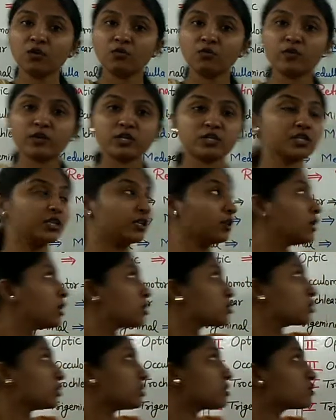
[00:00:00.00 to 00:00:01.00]
vision.
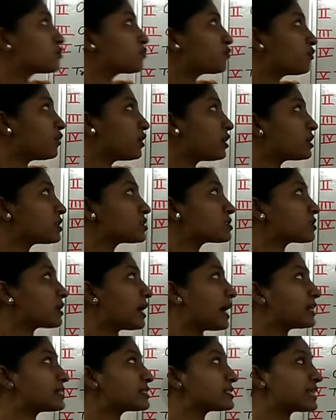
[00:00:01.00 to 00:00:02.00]
So this first
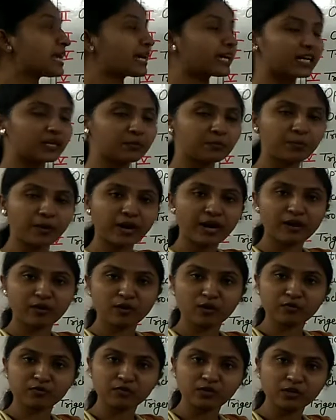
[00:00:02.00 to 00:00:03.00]
and second pair
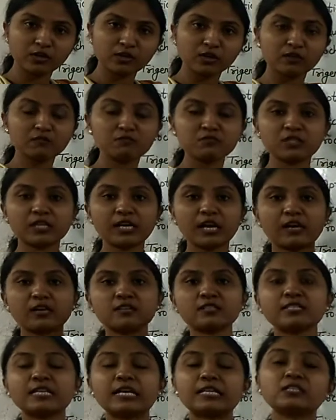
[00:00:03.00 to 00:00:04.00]
of nerves, they are
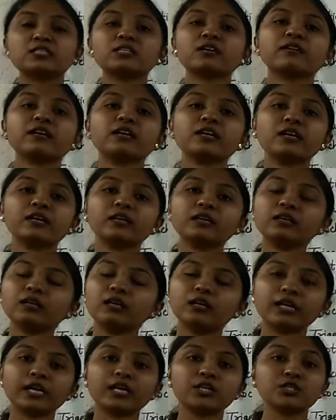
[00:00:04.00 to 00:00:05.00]
sensory in
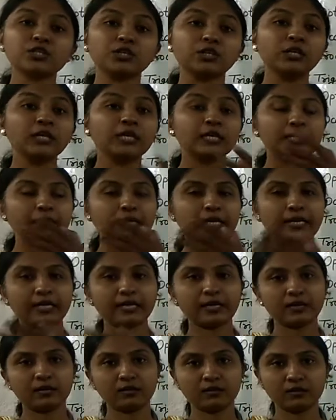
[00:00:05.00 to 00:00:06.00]
nature. They